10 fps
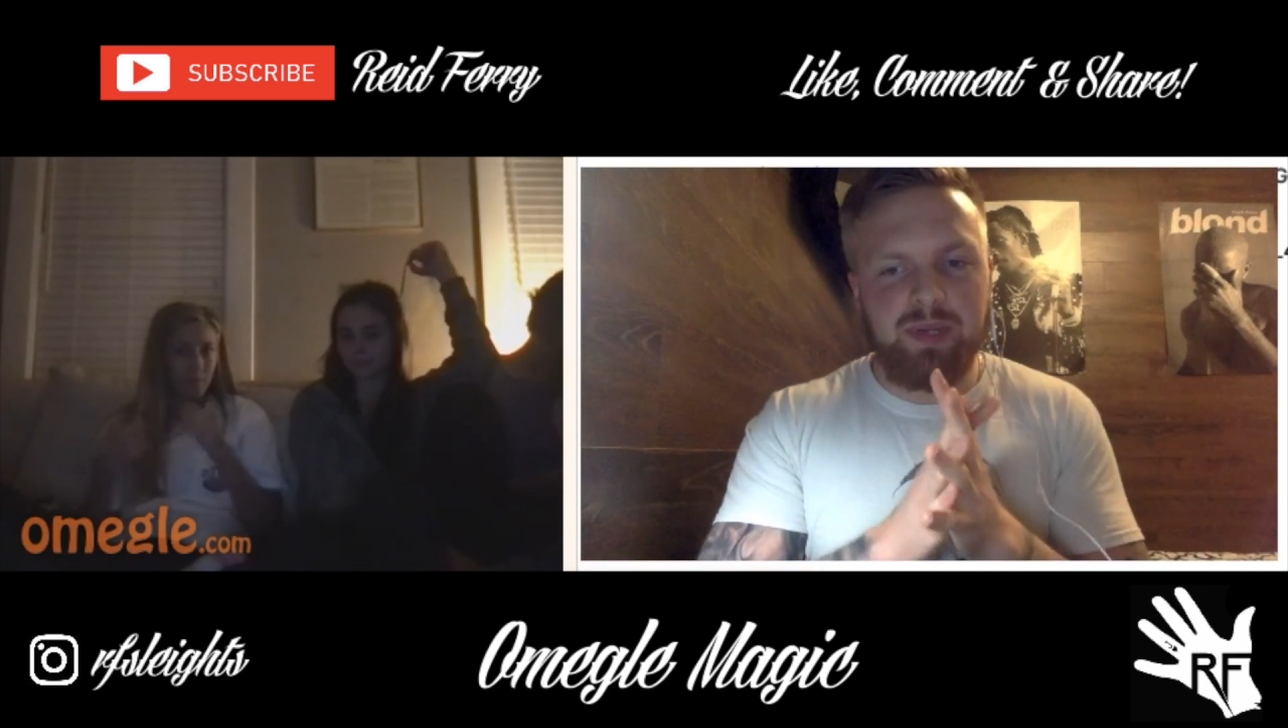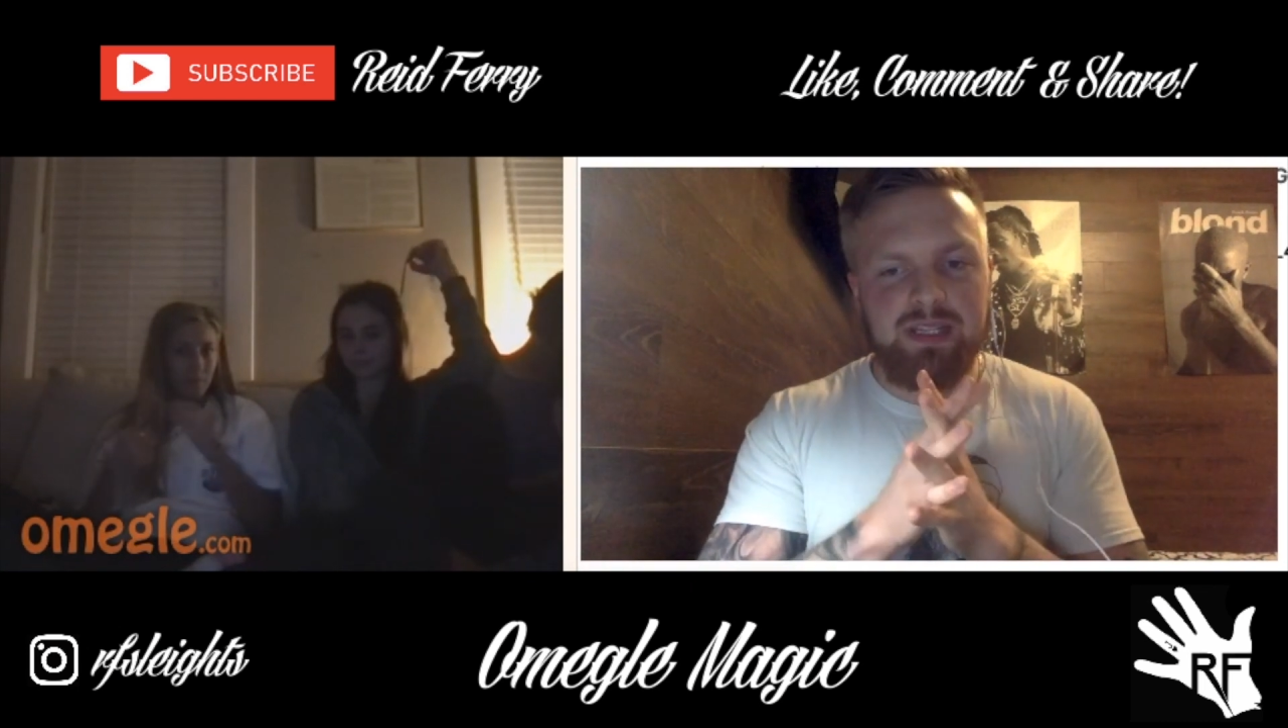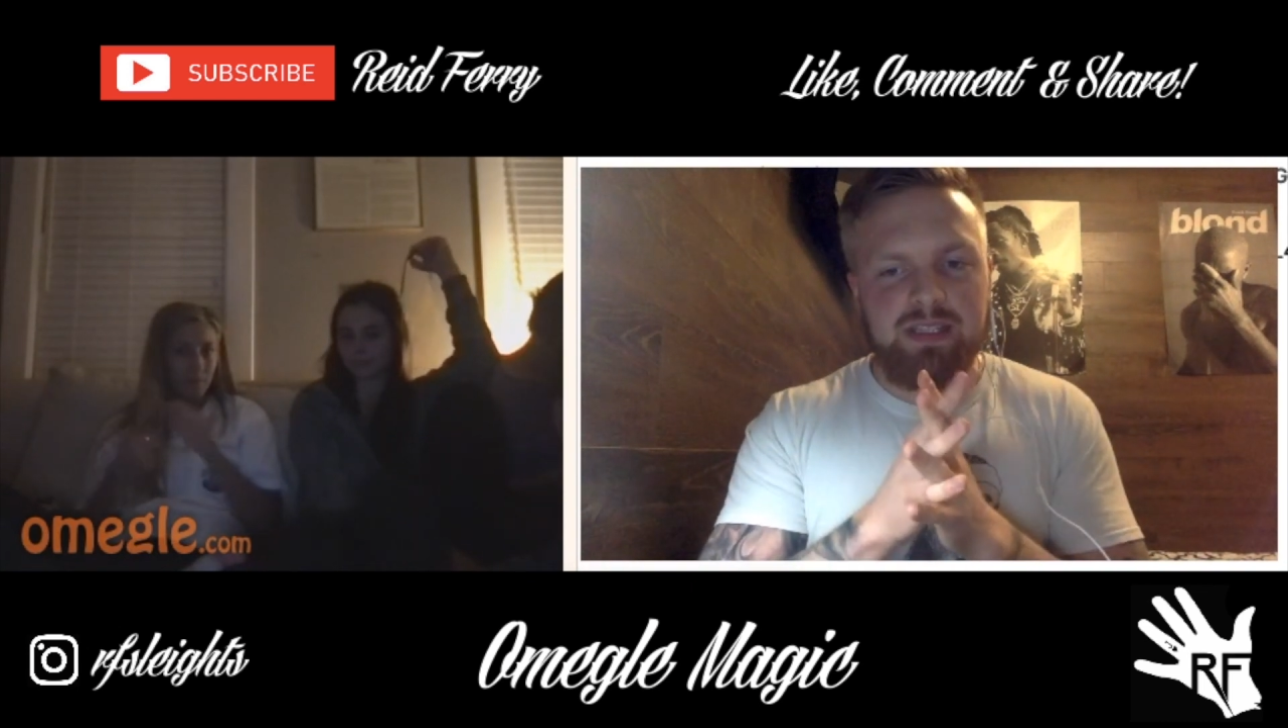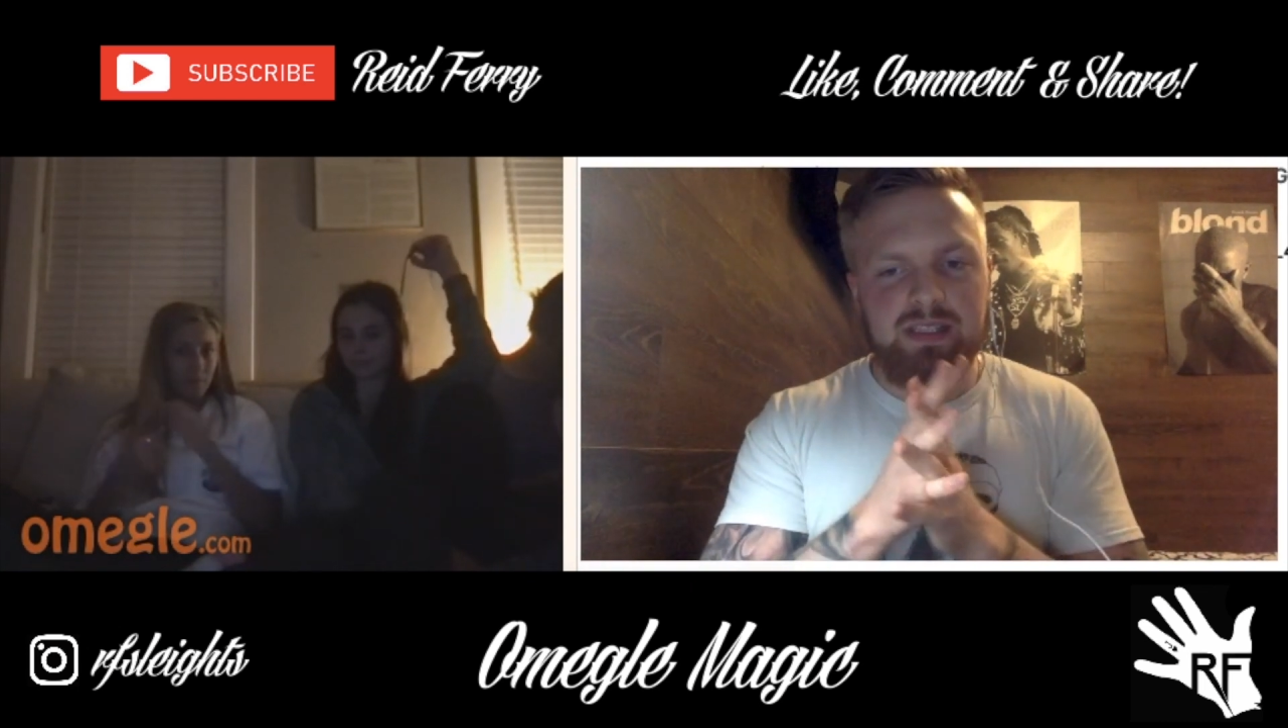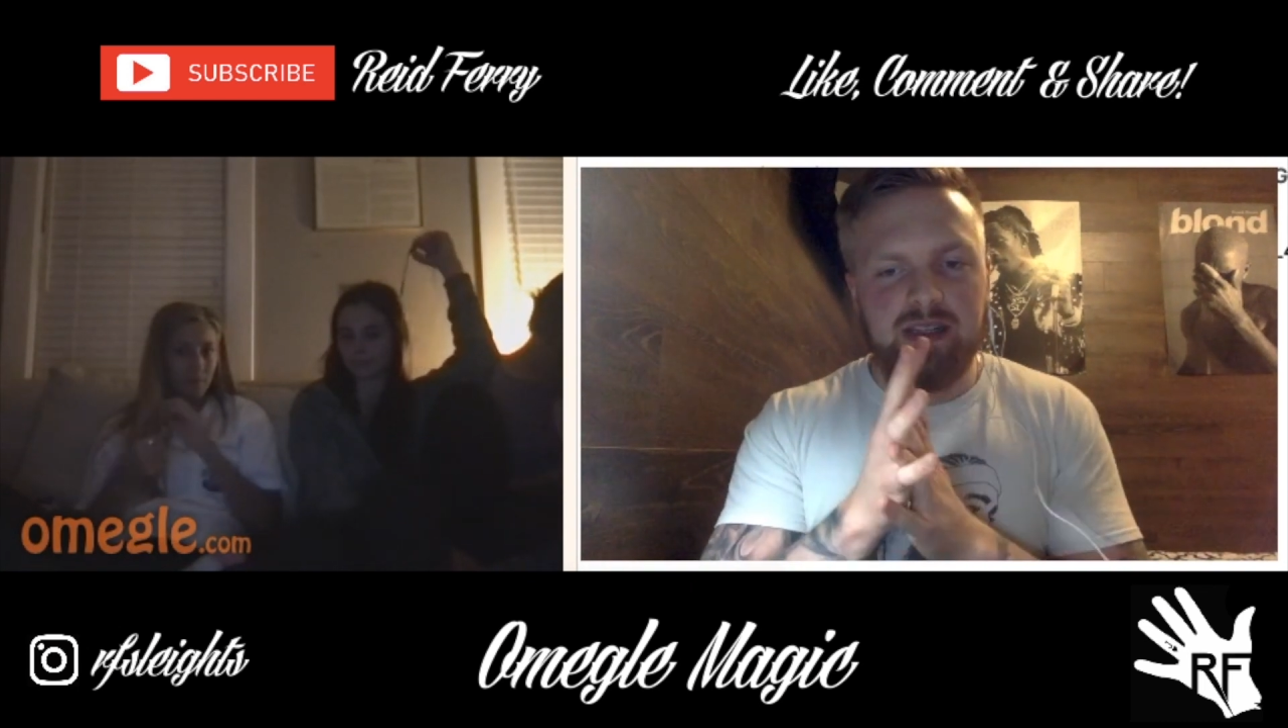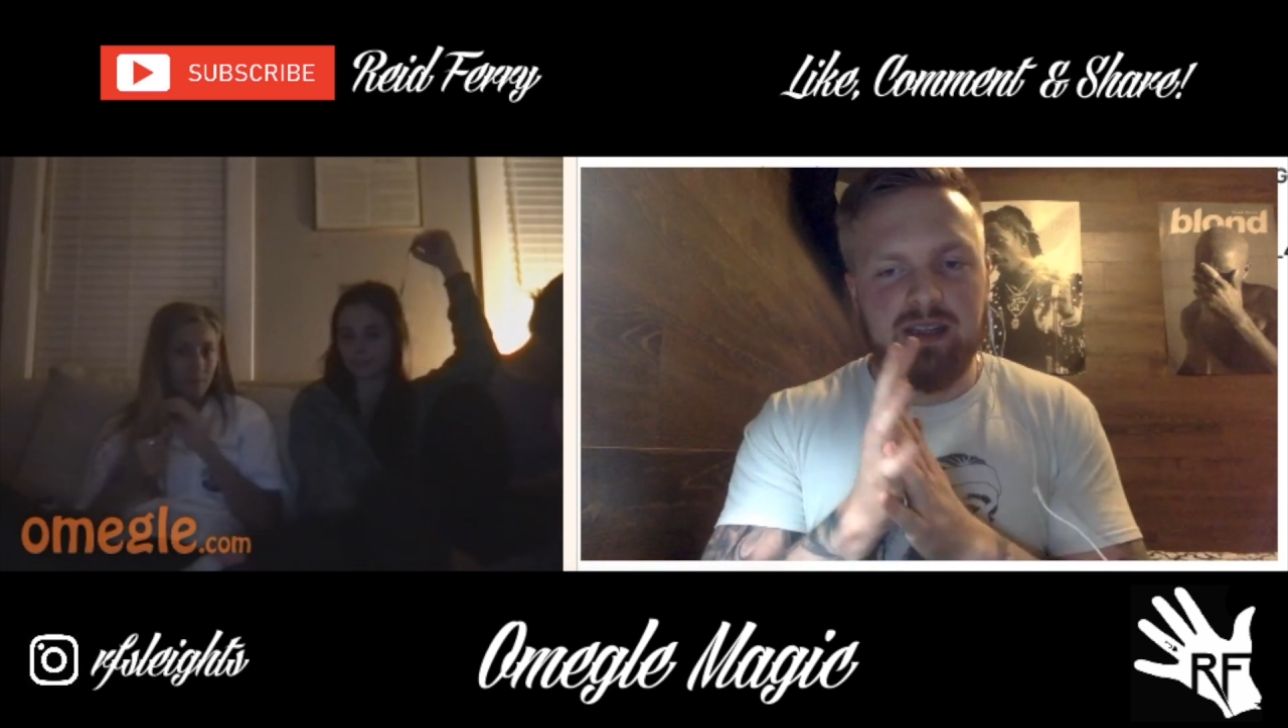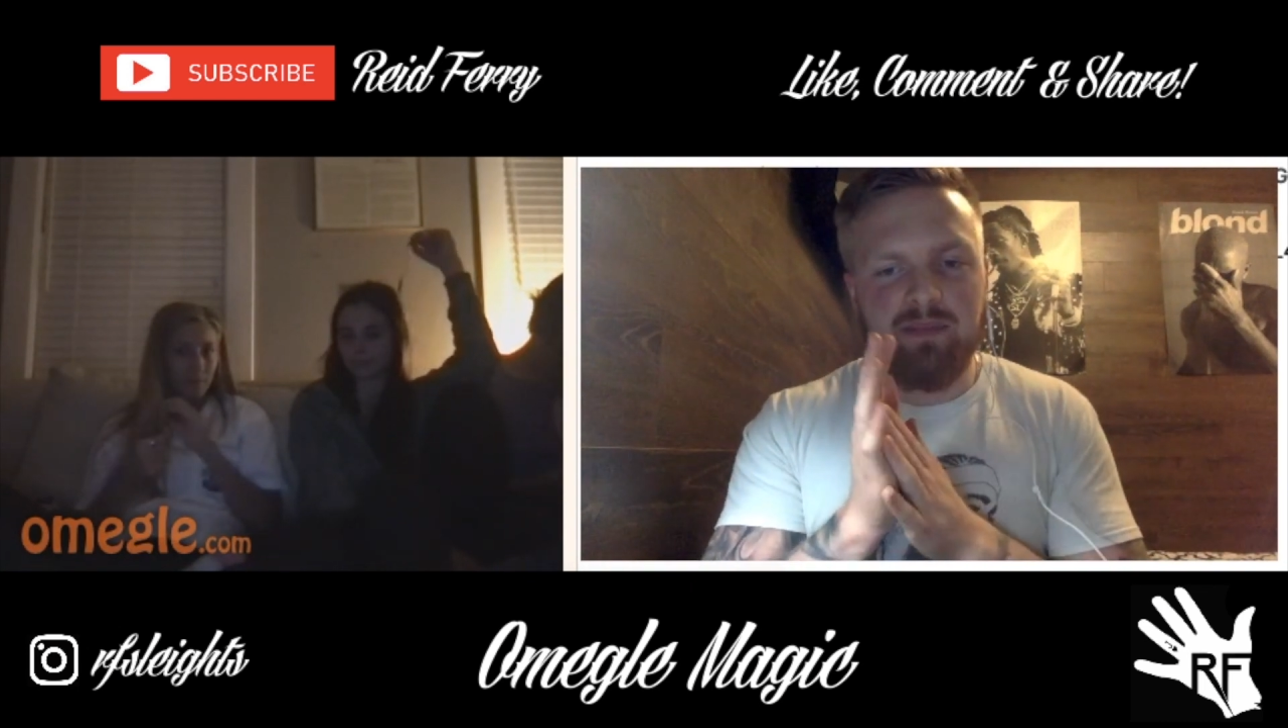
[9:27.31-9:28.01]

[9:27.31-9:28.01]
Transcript: But uh,